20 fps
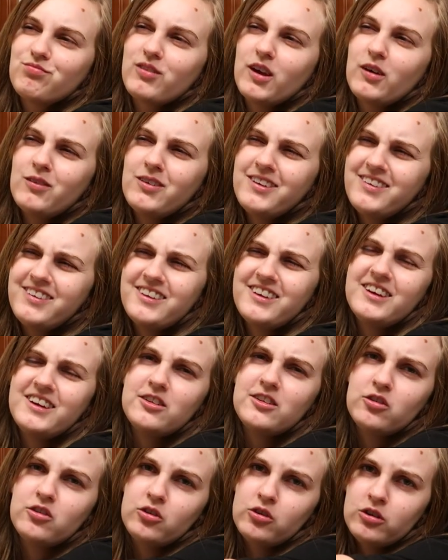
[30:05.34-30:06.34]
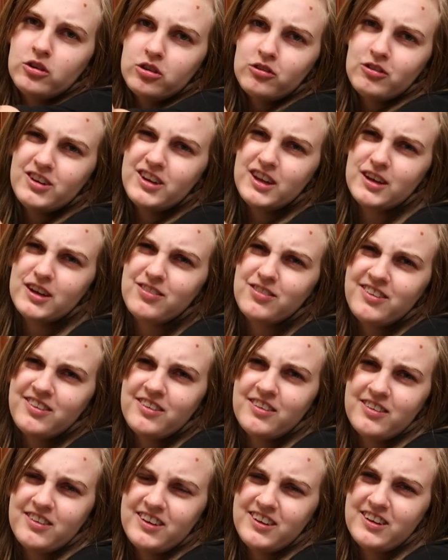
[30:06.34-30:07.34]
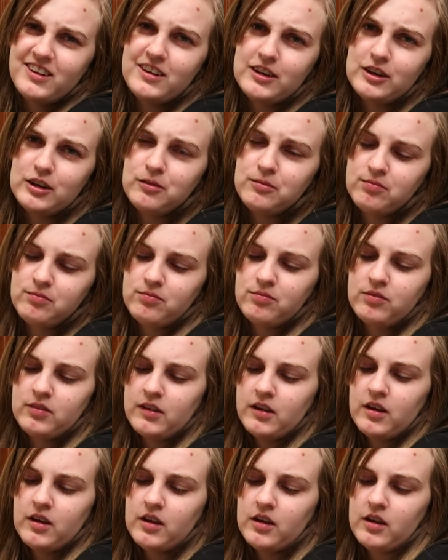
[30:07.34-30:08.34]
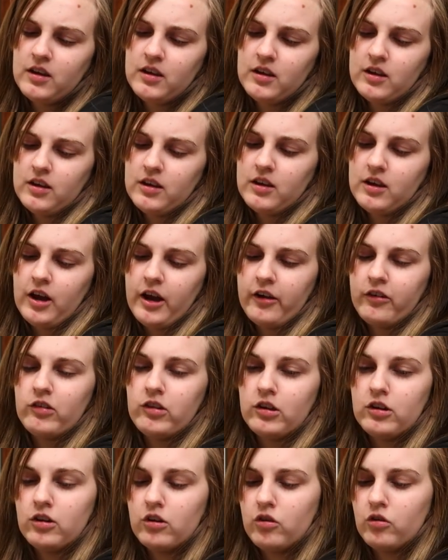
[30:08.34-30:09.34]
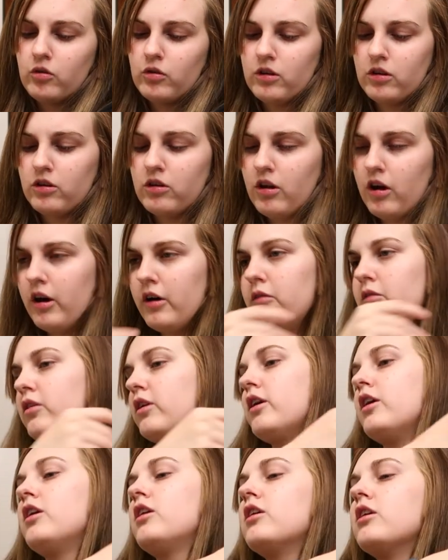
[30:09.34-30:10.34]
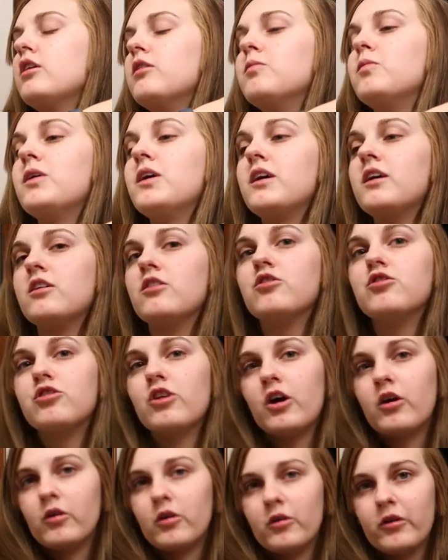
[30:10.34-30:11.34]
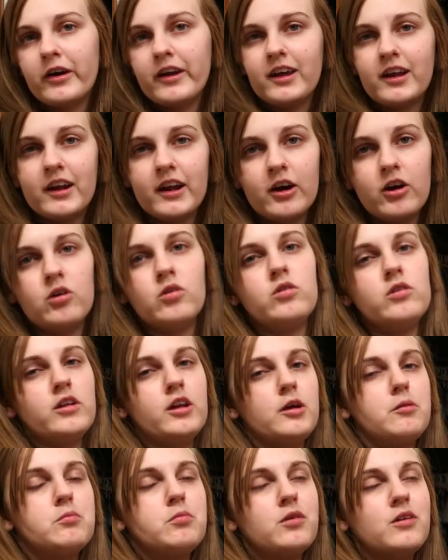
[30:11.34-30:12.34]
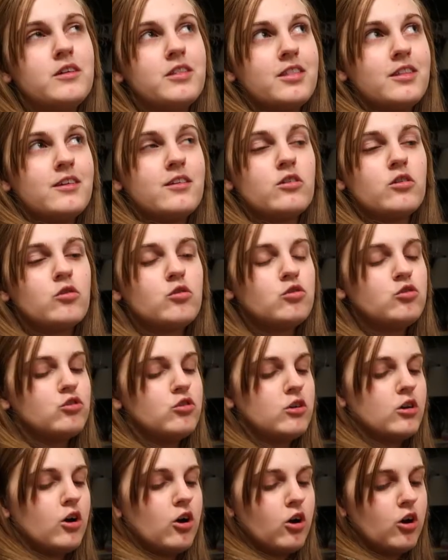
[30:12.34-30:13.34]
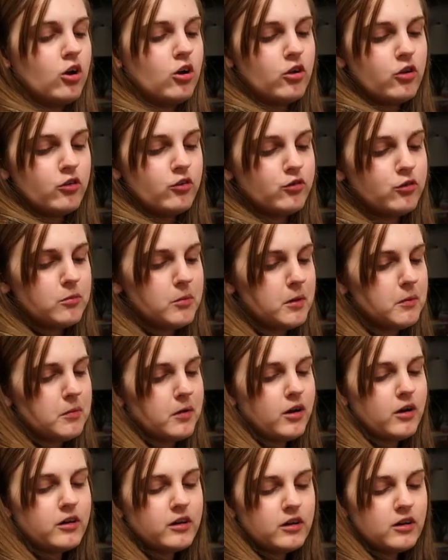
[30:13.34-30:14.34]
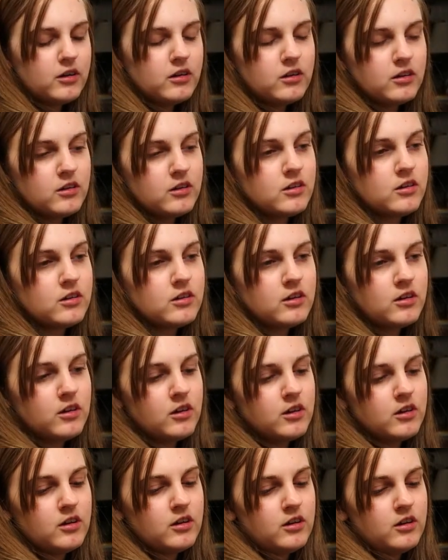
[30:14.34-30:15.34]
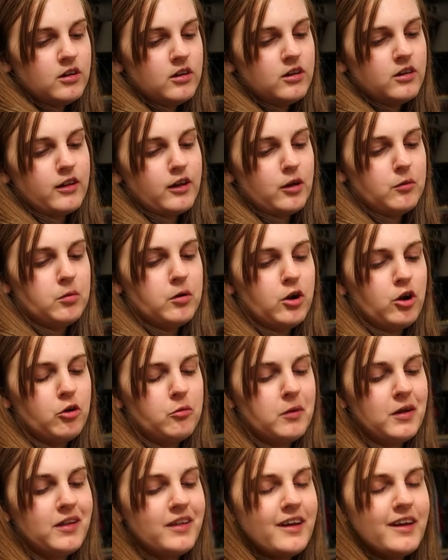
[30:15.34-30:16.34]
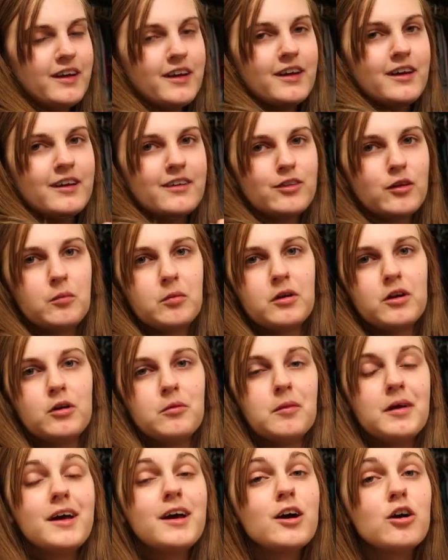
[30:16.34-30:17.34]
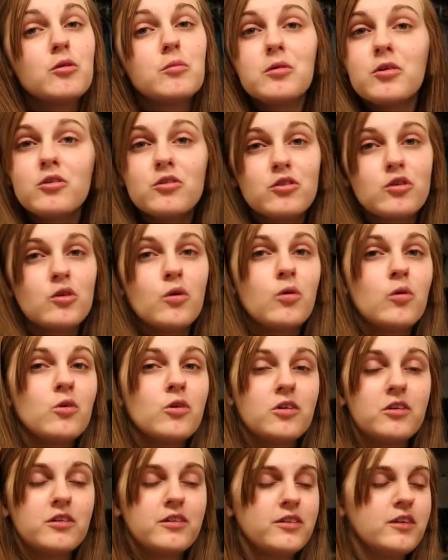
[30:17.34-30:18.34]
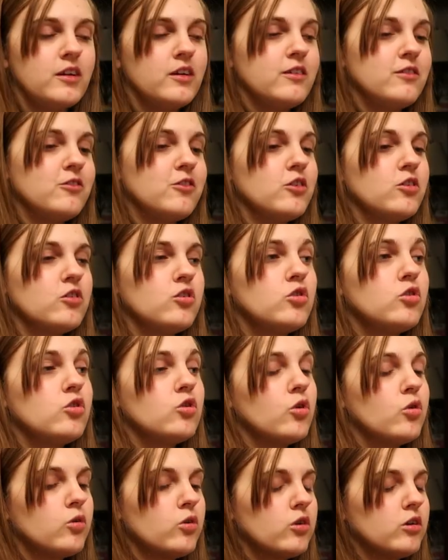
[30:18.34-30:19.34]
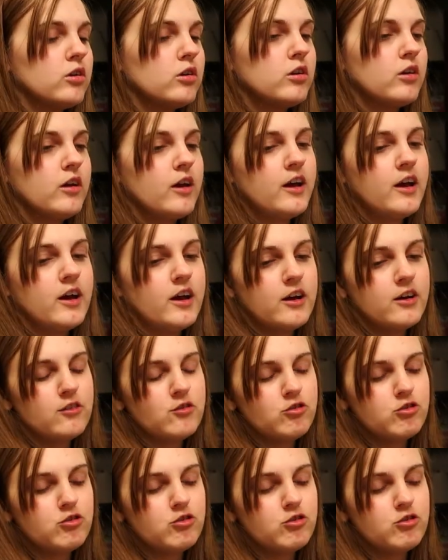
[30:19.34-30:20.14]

I want to say 2 to 3 times a day. I really do it a lot when like I'm taking a shower, I get out and I put this lotion all over my body. Like I put it on my legs, I put it on my elbows of course, and it feels so good. I have